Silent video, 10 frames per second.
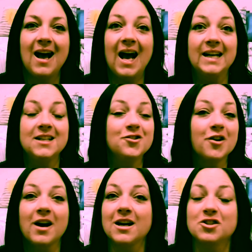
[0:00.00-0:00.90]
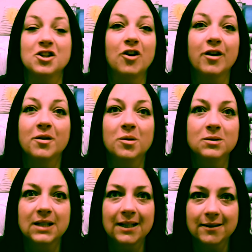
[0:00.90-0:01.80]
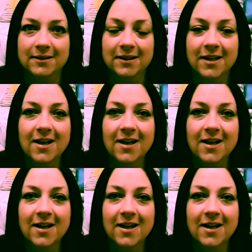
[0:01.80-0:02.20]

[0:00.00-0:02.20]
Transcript: I didn't know how she got it all done.